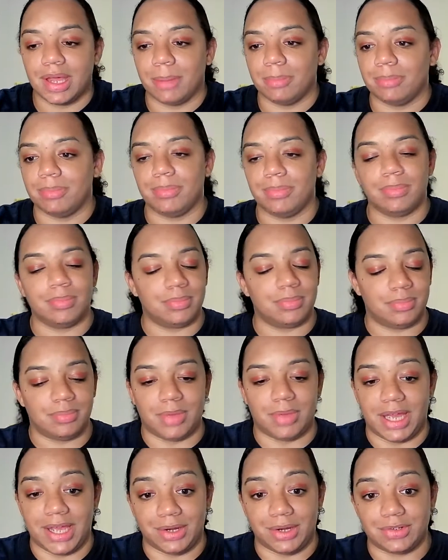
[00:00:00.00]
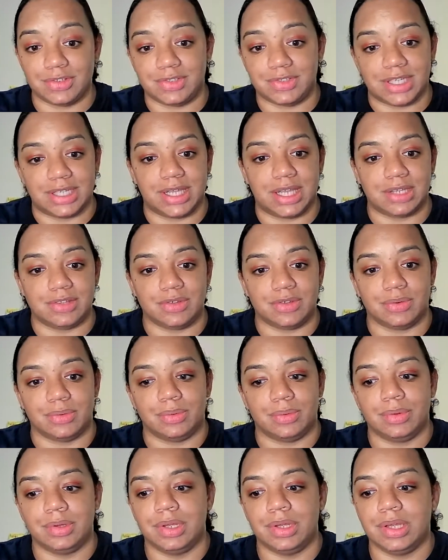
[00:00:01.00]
I understand that too.